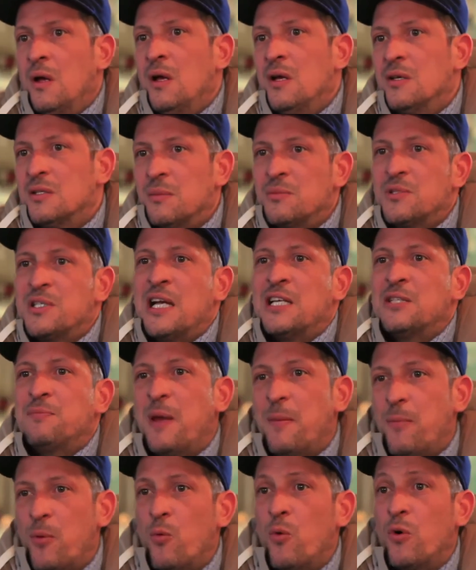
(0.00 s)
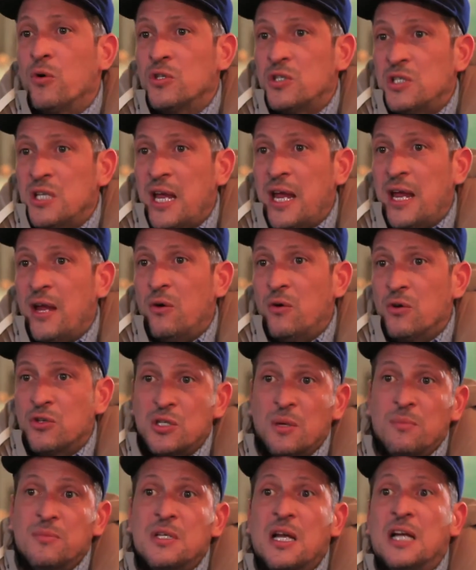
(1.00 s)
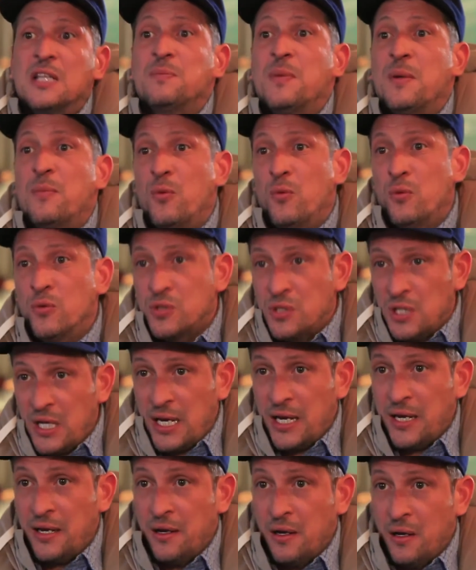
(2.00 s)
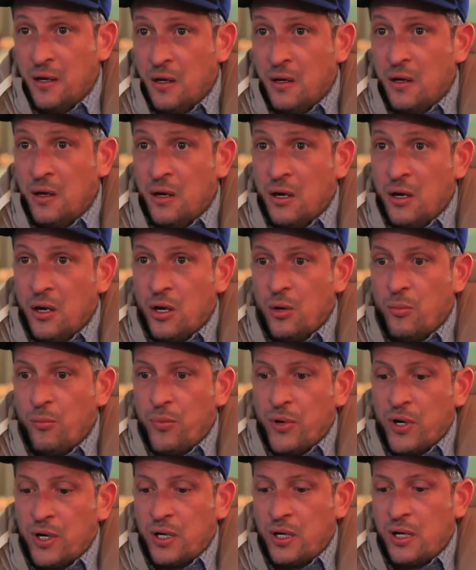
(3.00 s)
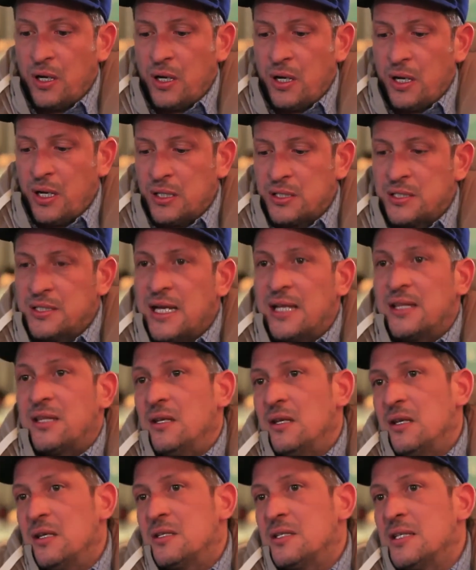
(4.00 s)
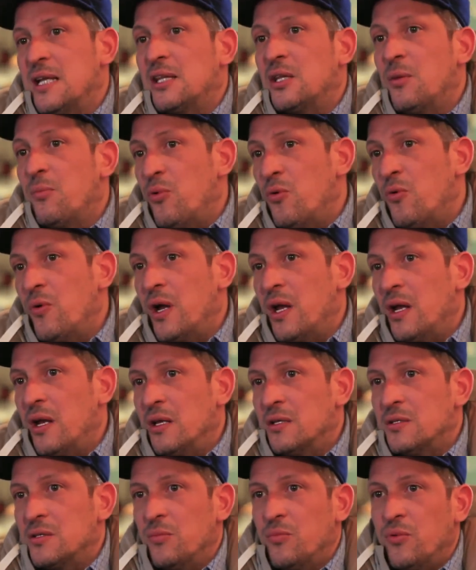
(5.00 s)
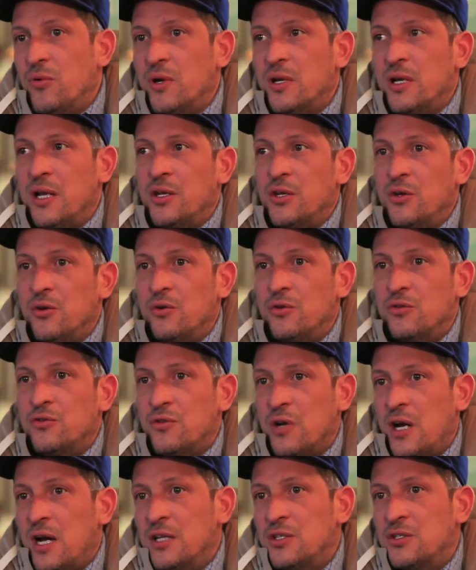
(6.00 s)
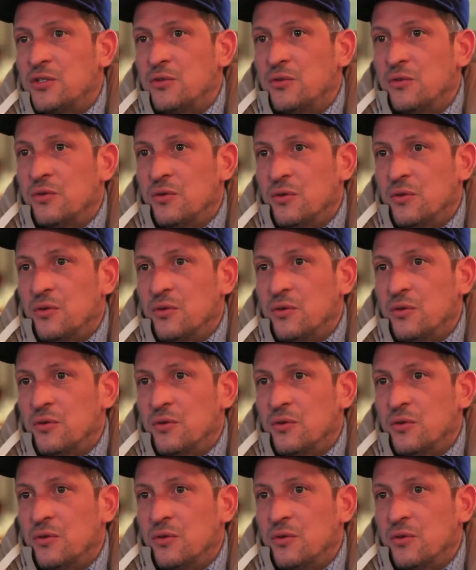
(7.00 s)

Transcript: sometimes people won't say, or sometimes people will say, but it's not the point. It's the point that you try to